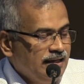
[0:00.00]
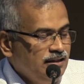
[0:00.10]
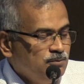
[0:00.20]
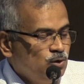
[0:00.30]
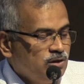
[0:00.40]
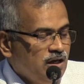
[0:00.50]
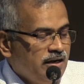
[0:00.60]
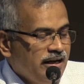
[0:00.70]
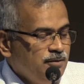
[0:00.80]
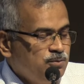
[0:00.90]
and the Munkar
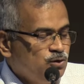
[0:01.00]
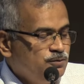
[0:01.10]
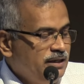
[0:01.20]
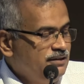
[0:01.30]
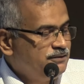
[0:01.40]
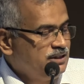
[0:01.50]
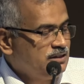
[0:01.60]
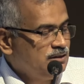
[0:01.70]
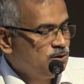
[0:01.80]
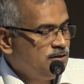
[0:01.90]
Act proved
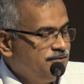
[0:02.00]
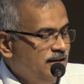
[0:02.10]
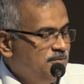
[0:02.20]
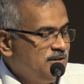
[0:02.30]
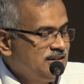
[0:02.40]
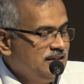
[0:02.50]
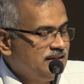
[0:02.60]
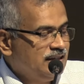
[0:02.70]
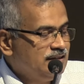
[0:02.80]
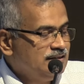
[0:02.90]
beneficial to the farmers and
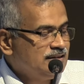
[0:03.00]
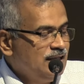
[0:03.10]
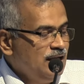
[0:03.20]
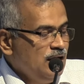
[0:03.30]
tenants,